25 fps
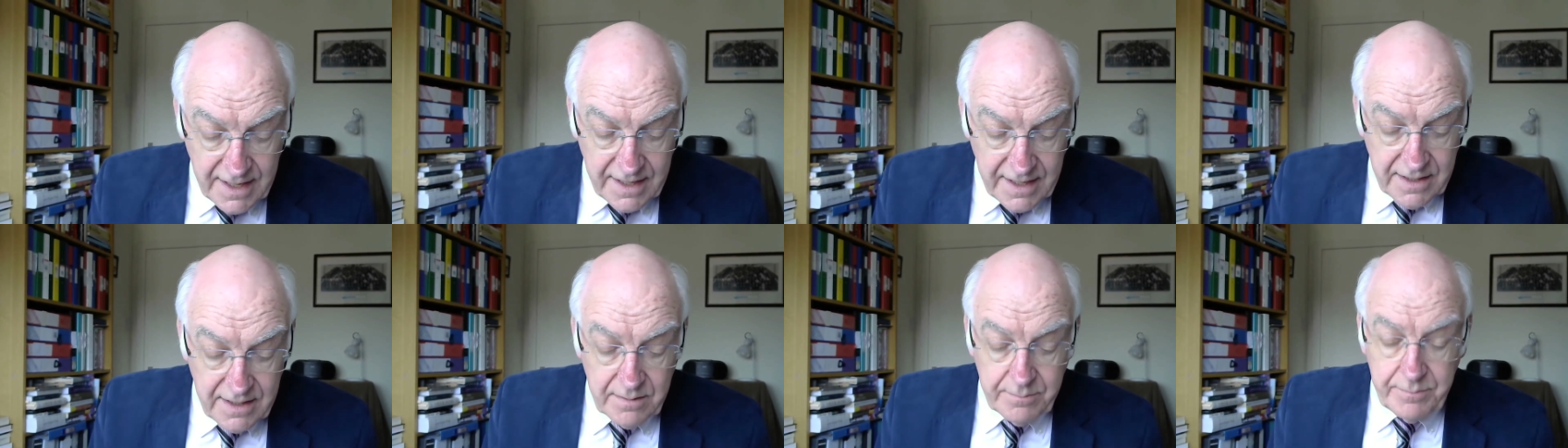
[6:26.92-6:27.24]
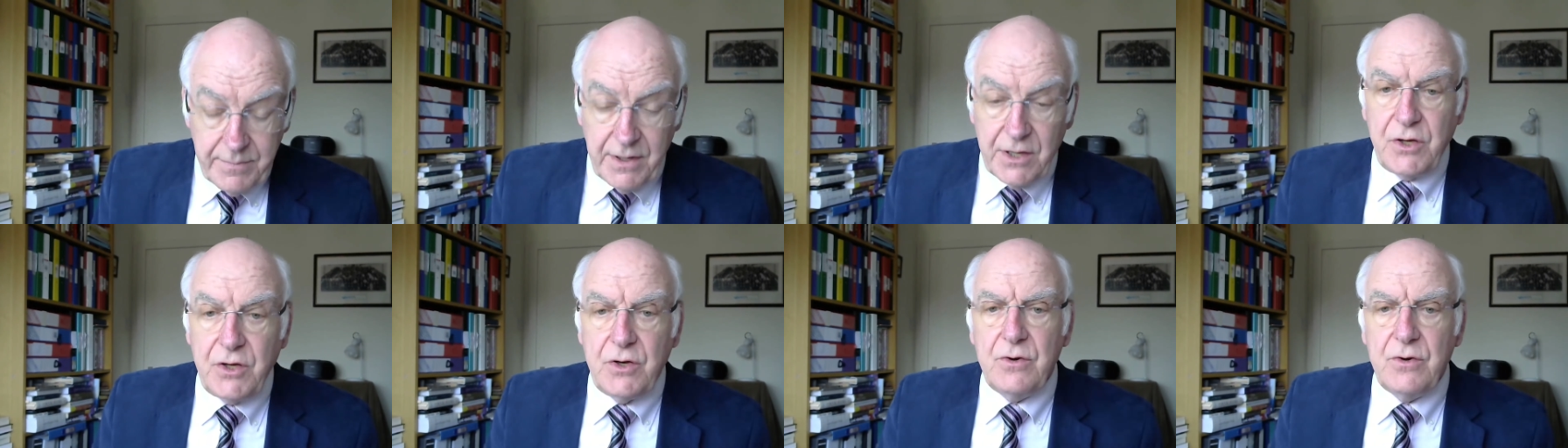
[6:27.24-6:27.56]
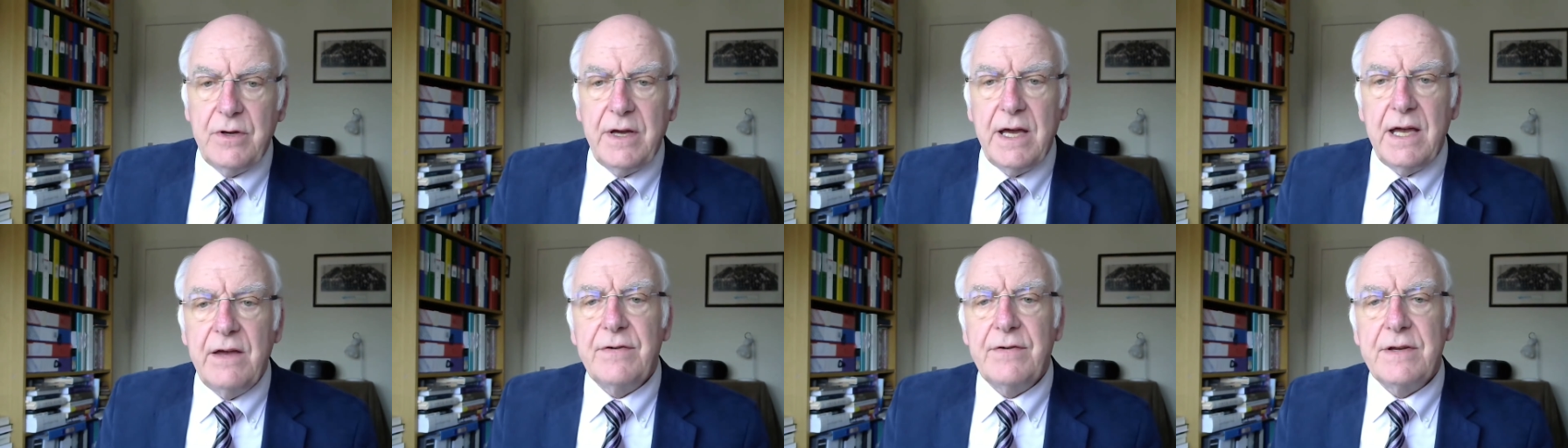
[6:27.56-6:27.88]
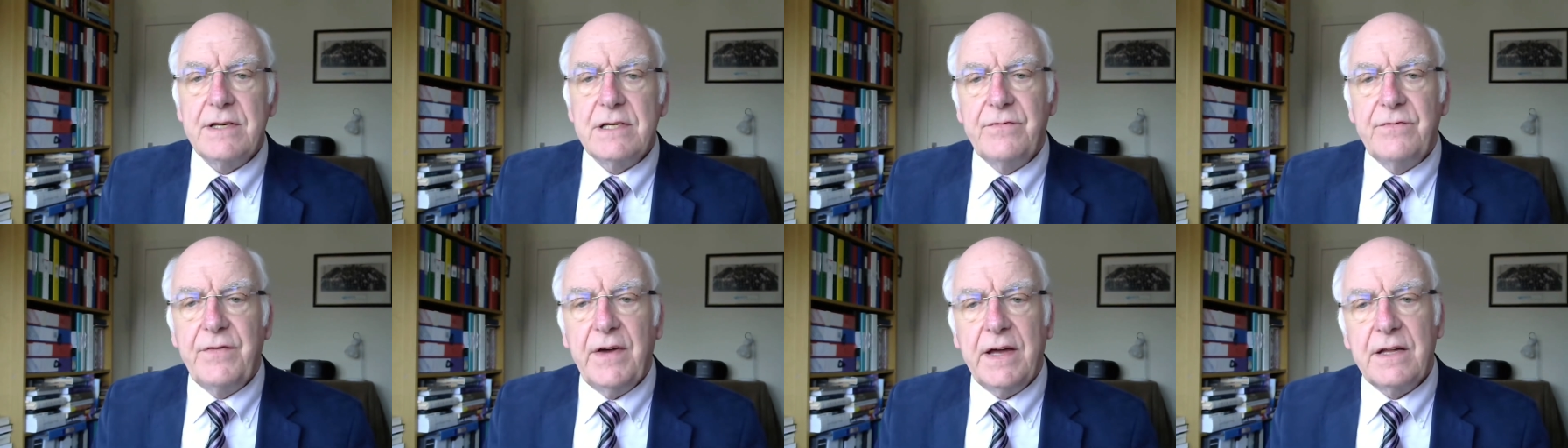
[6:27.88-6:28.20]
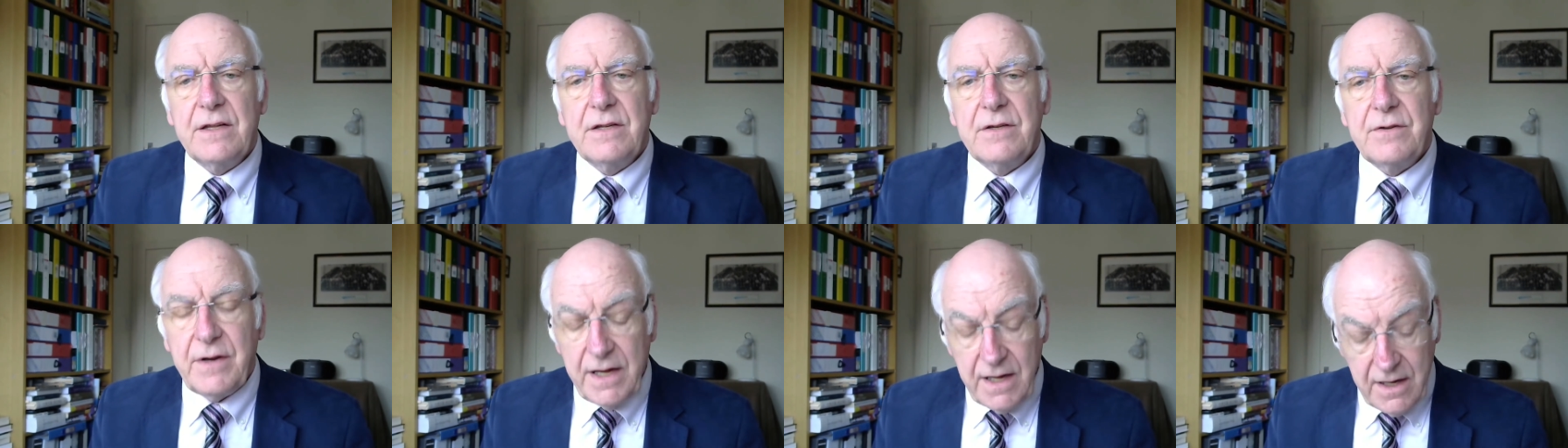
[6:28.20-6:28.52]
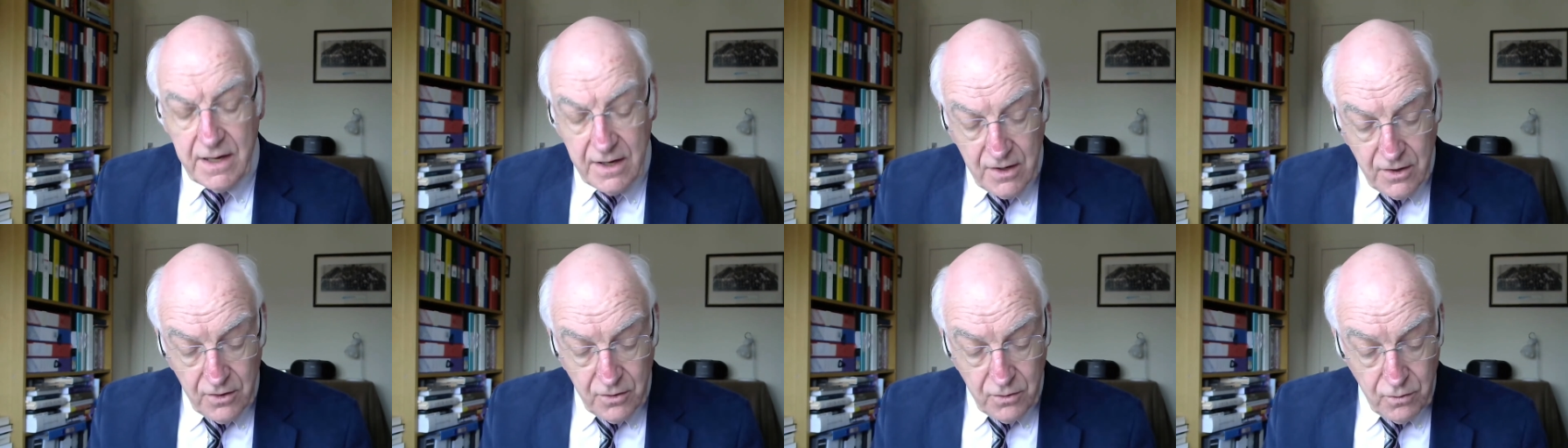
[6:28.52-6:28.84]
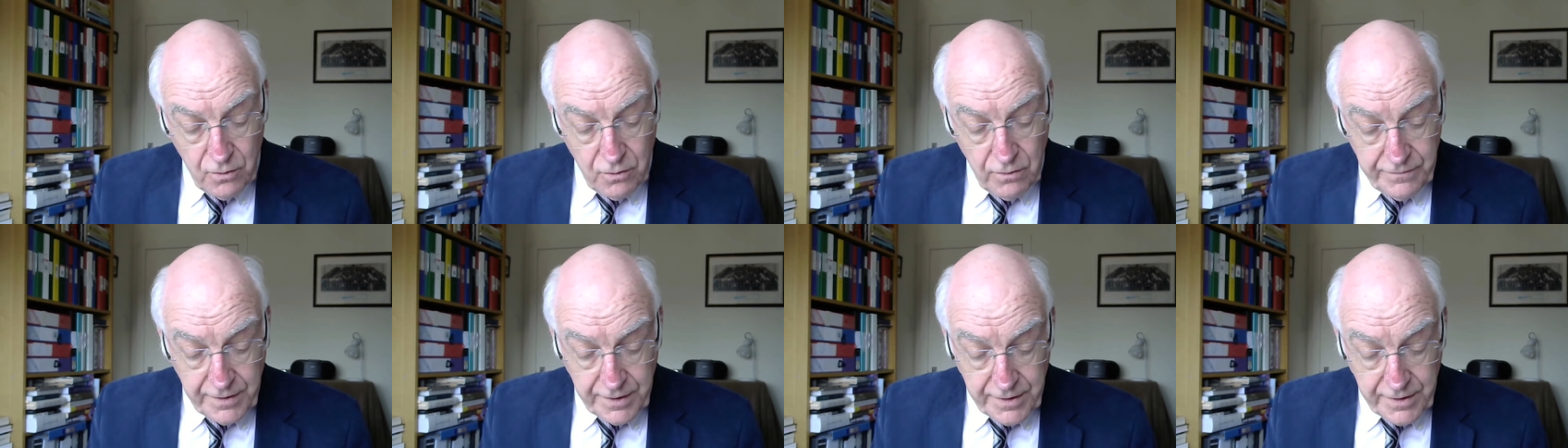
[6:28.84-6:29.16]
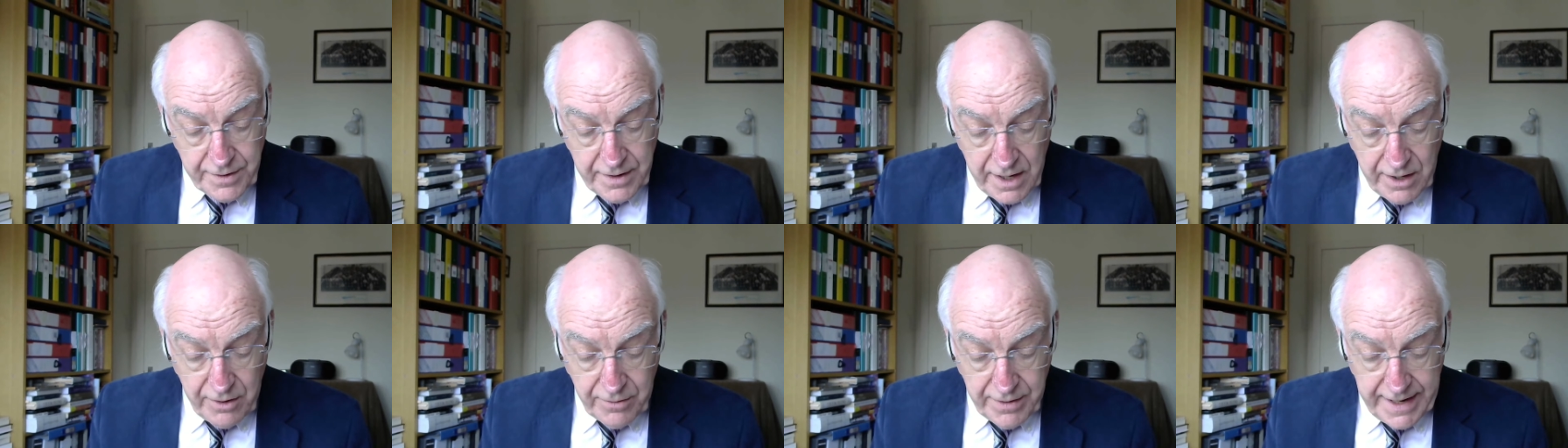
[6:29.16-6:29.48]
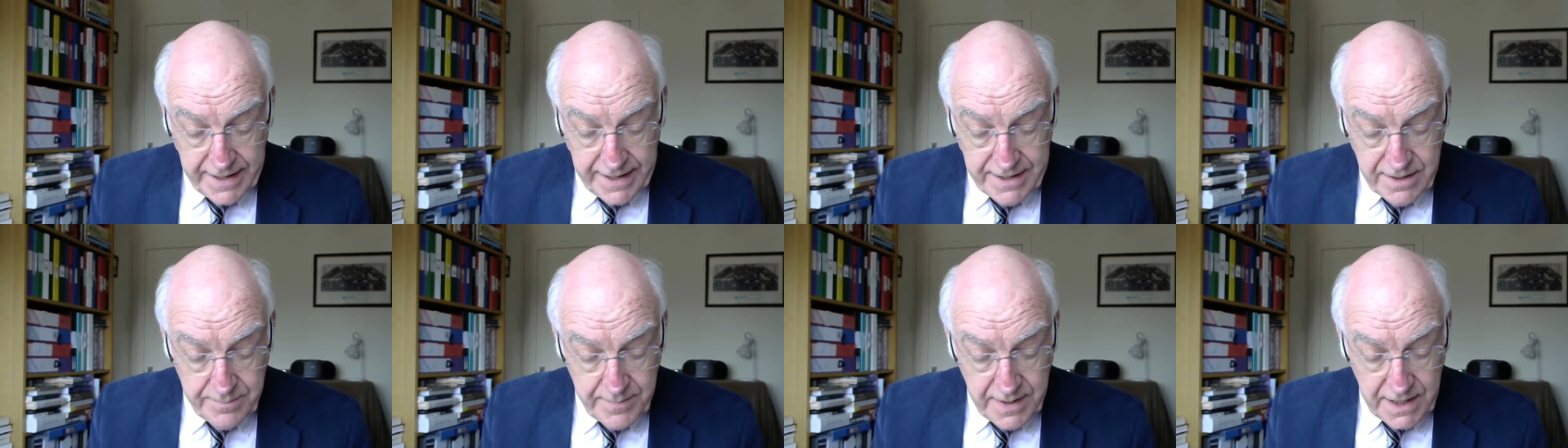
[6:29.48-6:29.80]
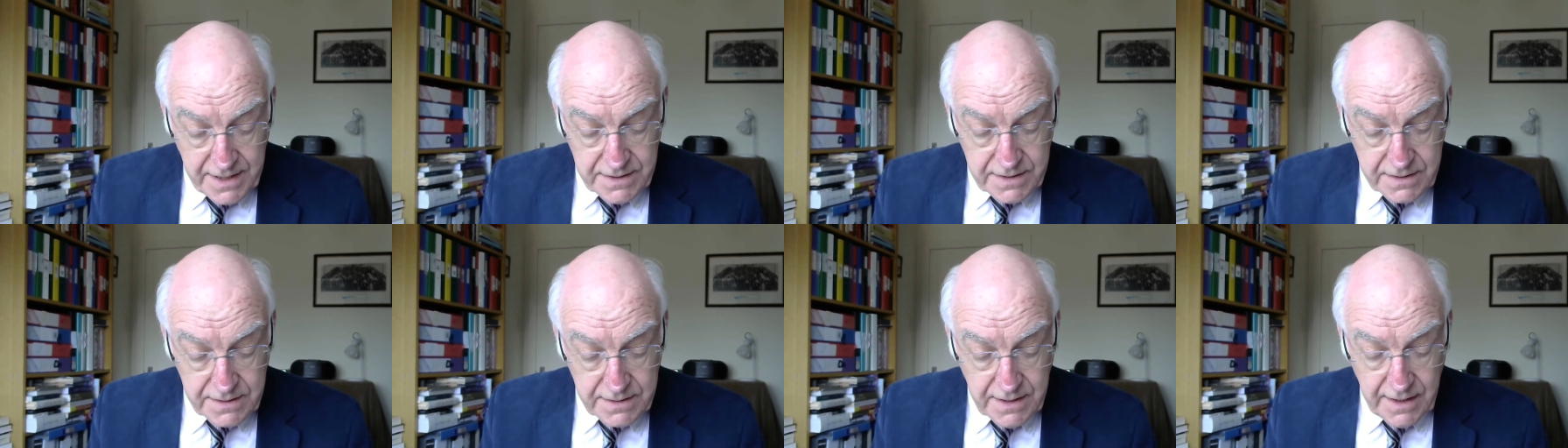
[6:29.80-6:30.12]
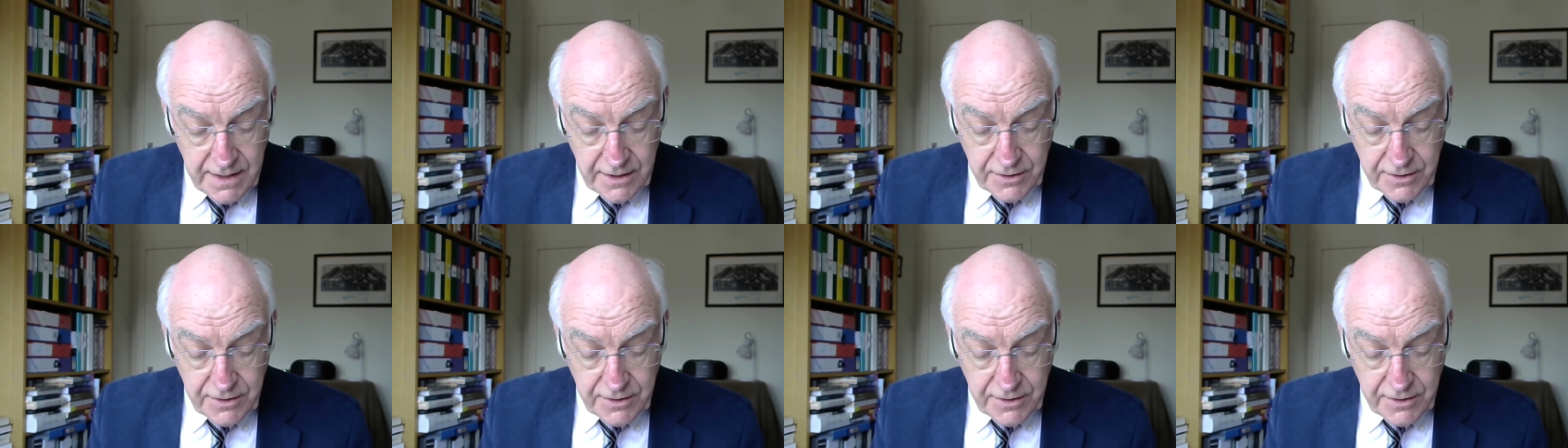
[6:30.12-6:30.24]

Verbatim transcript: but you gave us victory over our enemies.